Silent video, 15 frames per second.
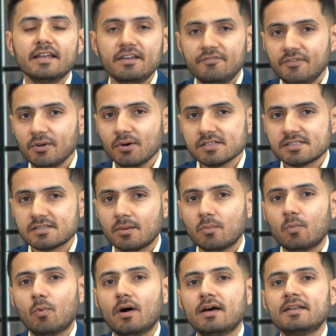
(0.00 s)
If you are
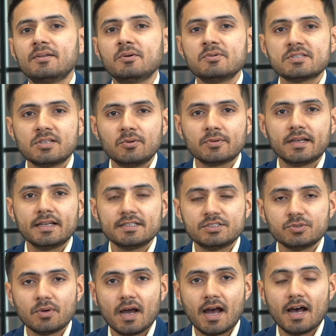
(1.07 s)
someone who's looking
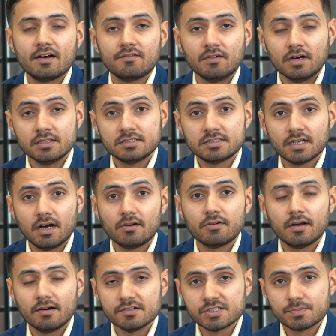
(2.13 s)
to have a
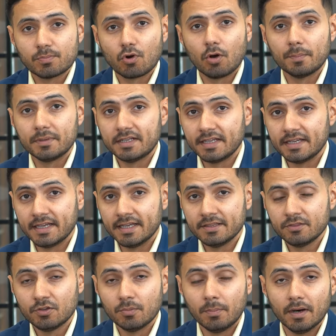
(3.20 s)
townhouse property
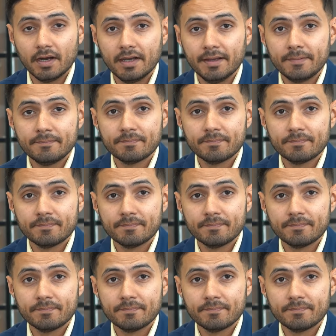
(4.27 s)
in Dubai